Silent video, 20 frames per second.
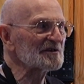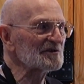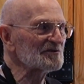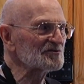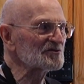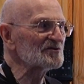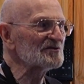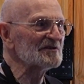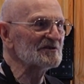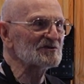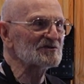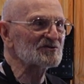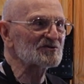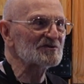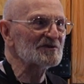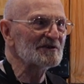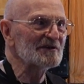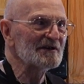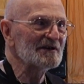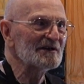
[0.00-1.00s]
Well, or
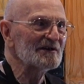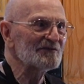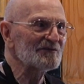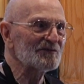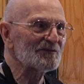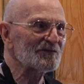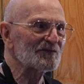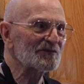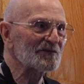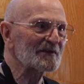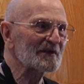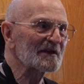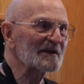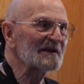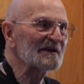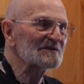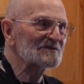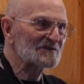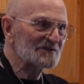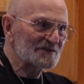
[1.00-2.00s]
you didn't buy his
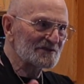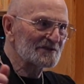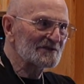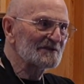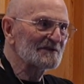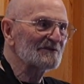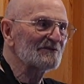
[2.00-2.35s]
seasoning and it stayed